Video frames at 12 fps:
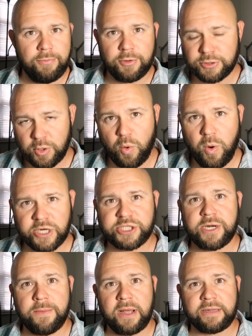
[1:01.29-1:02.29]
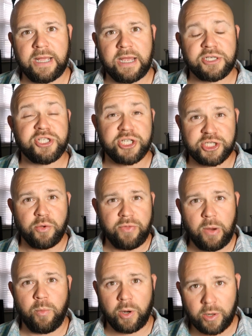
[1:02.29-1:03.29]
there's no question about that just so
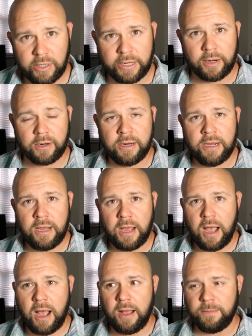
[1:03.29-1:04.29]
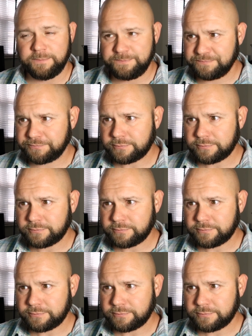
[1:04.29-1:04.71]
that we're clear um,